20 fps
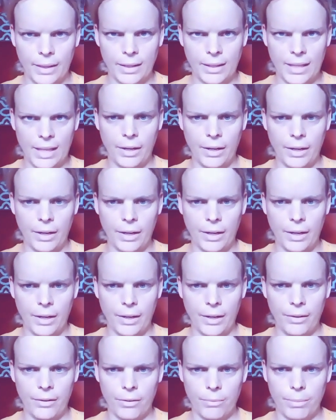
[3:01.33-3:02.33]
then gave him
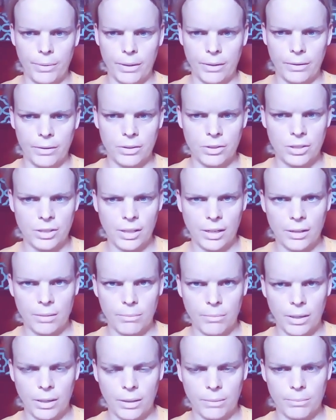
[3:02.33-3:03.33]
another pill to shut
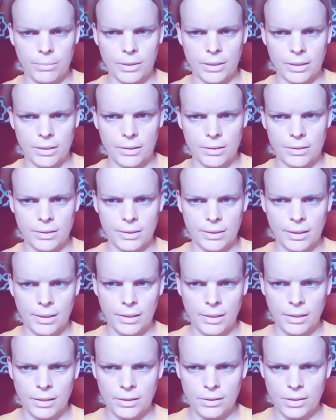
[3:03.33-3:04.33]
him up because
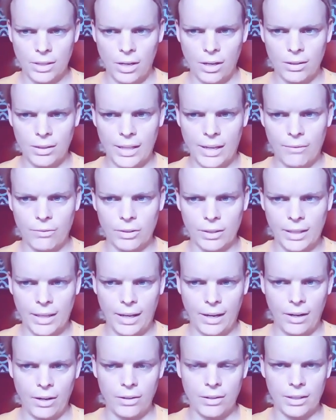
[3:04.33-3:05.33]
she hardly ever
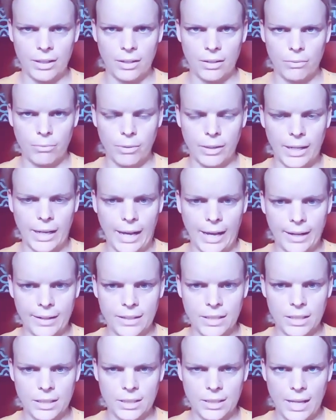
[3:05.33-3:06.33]
cared to hear what he had
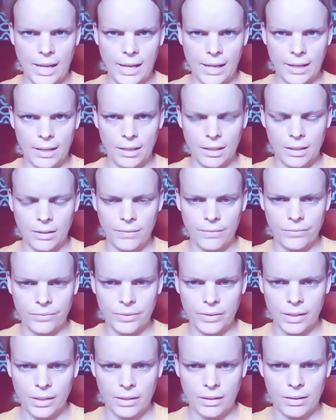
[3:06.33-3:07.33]
to say,
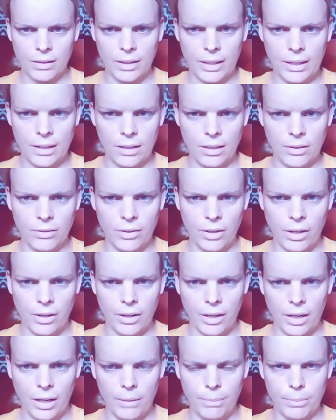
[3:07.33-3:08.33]
let alone on
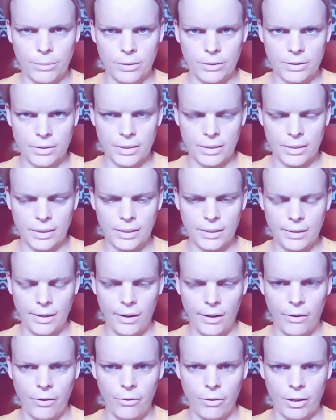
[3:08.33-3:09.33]
uppers, and he
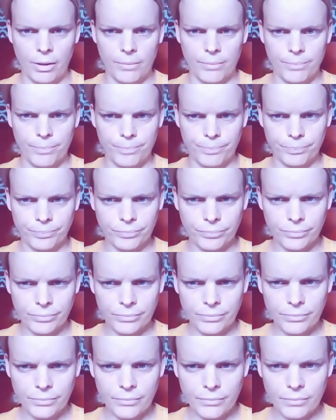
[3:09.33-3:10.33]
knew it.
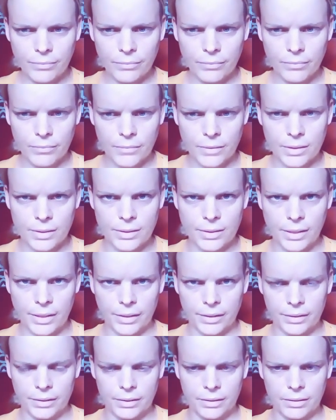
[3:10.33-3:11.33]

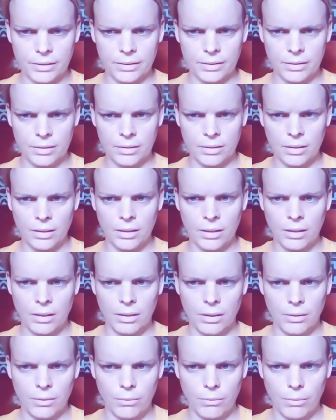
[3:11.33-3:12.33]
Still,
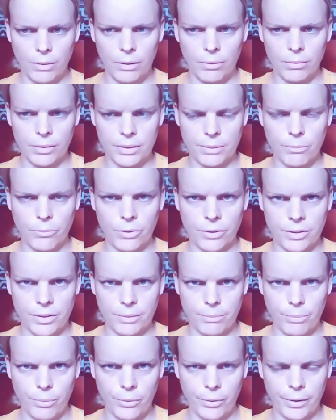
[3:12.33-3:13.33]
Will was more
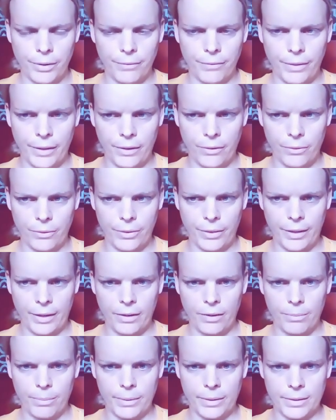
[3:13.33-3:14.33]
supportive than her
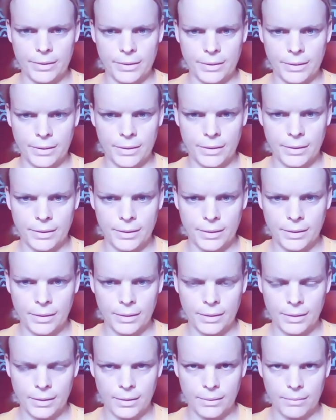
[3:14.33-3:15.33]
therapist
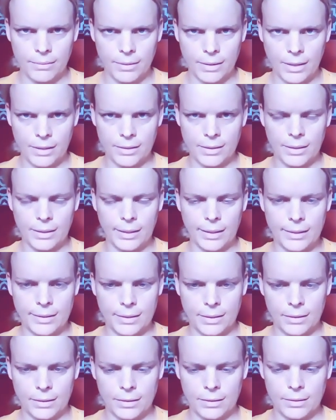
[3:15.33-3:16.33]
because he
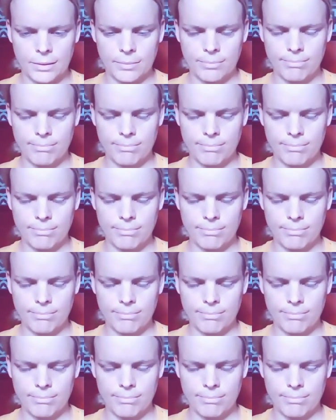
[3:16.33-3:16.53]
listened.